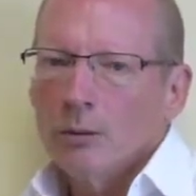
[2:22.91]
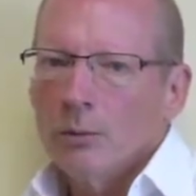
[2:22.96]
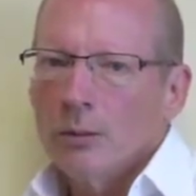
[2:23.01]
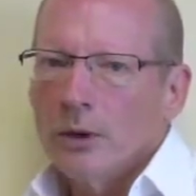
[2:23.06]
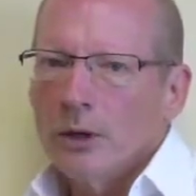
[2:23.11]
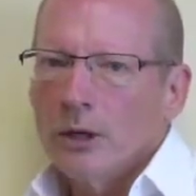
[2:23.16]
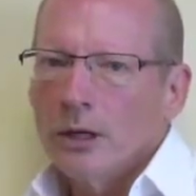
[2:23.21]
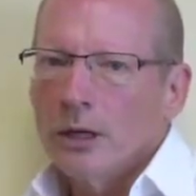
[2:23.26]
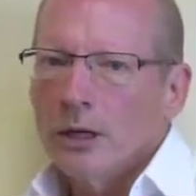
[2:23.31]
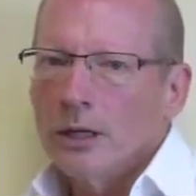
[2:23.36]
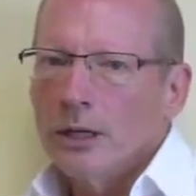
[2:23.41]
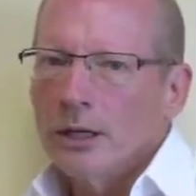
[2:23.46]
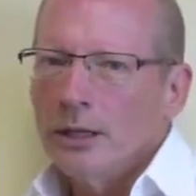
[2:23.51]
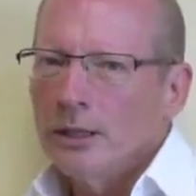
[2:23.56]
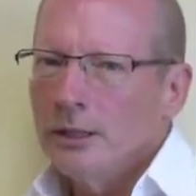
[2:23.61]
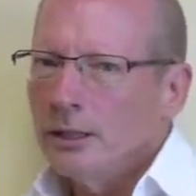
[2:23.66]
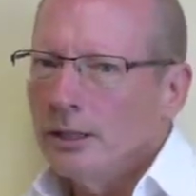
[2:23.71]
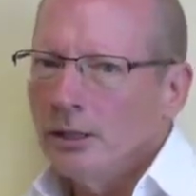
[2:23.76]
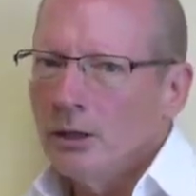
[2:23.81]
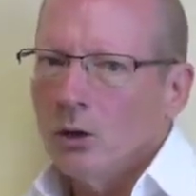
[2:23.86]
but
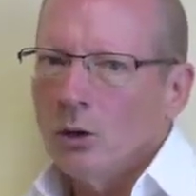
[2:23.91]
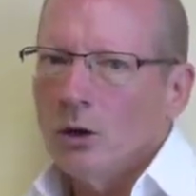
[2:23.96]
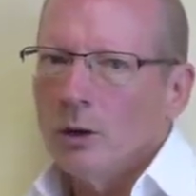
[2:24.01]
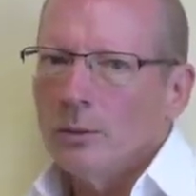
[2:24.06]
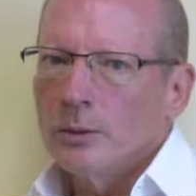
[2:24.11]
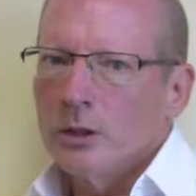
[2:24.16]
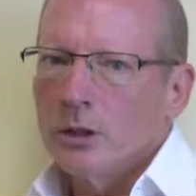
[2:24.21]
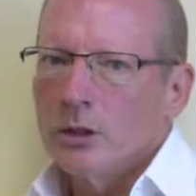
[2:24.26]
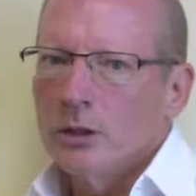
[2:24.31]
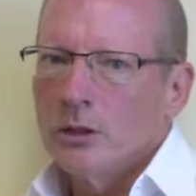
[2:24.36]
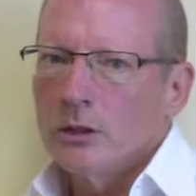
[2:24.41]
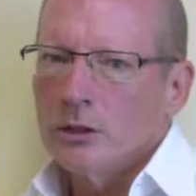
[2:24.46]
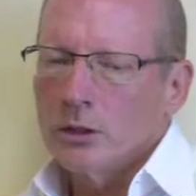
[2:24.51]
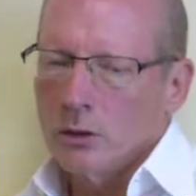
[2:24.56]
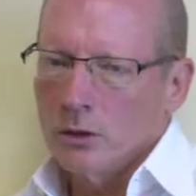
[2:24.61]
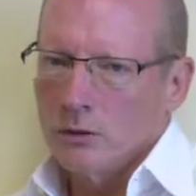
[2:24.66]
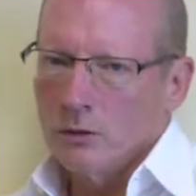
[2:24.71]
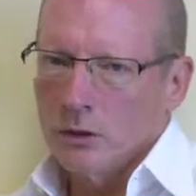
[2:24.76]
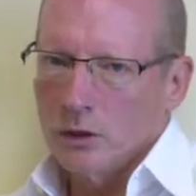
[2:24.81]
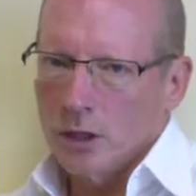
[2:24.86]
it didn't go up to the
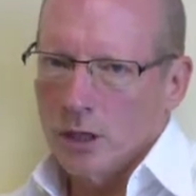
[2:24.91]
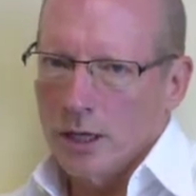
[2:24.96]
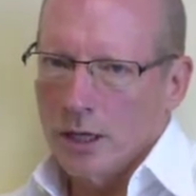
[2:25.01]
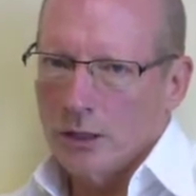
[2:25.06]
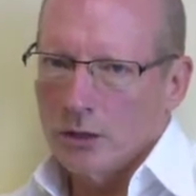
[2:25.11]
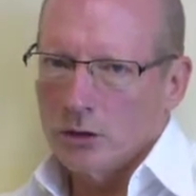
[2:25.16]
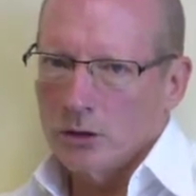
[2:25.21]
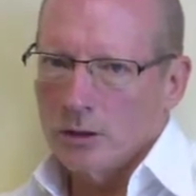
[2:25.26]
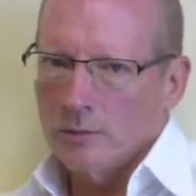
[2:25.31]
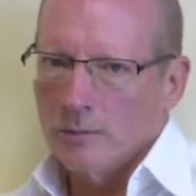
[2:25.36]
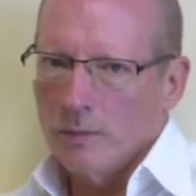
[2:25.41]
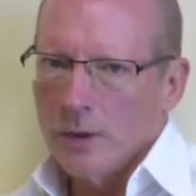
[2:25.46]
server connection.